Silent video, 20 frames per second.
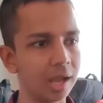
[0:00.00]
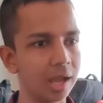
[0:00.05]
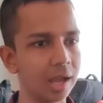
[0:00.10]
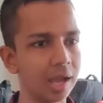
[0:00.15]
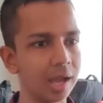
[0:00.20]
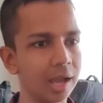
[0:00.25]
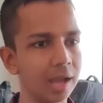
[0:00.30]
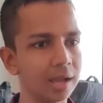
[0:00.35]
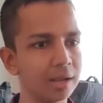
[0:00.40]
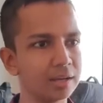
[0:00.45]

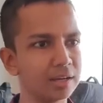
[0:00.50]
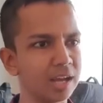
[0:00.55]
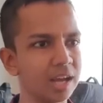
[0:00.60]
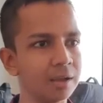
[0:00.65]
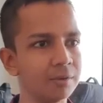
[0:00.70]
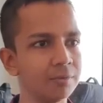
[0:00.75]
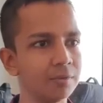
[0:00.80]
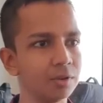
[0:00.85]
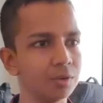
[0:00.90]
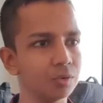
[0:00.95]
and
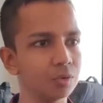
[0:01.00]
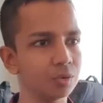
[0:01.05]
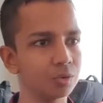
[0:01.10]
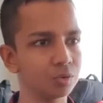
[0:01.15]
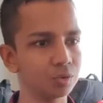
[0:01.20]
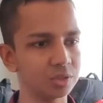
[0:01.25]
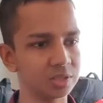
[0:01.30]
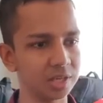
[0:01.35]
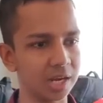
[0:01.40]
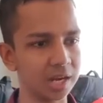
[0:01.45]
I will go
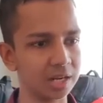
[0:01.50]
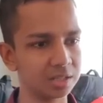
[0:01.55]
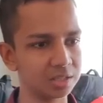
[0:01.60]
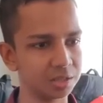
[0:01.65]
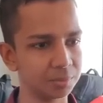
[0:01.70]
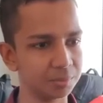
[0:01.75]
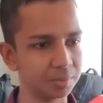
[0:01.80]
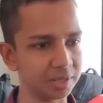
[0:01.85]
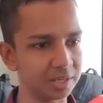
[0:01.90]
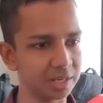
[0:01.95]
to
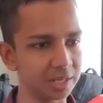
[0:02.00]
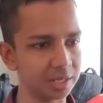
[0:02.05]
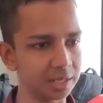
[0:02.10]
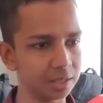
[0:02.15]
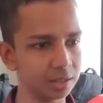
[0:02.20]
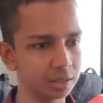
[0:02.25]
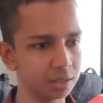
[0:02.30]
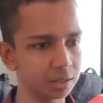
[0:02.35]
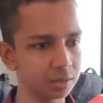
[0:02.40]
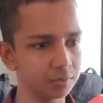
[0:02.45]

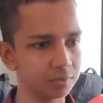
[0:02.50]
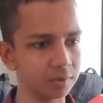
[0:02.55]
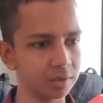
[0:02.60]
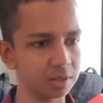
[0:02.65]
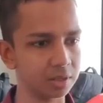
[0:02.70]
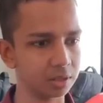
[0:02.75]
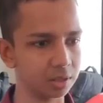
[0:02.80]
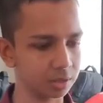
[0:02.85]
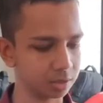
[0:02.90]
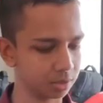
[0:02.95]
ChatGPT
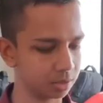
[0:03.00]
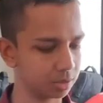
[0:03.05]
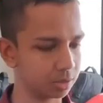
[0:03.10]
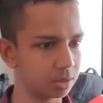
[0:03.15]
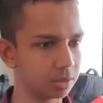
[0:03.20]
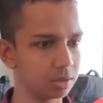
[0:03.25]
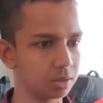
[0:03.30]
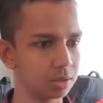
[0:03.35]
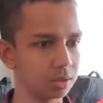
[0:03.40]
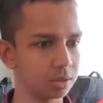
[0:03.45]
whether
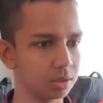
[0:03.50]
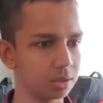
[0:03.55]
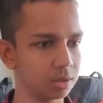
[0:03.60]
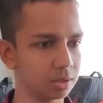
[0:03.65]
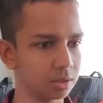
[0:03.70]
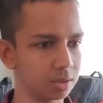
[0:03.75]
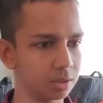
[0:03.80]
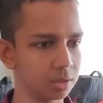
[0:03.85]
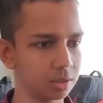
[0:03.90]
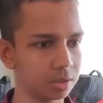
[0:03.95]

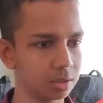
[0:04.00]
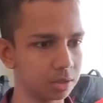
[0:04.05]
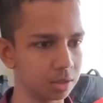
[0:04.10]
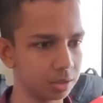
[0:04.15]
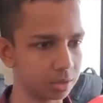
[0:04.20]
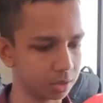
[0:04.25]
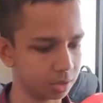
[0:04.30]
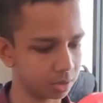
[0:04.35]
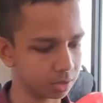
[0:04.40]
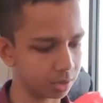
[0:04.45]

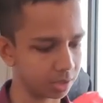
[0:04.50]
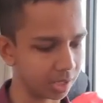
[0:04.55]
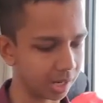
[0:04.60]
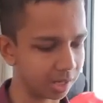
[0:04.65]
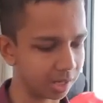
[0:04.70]
this is the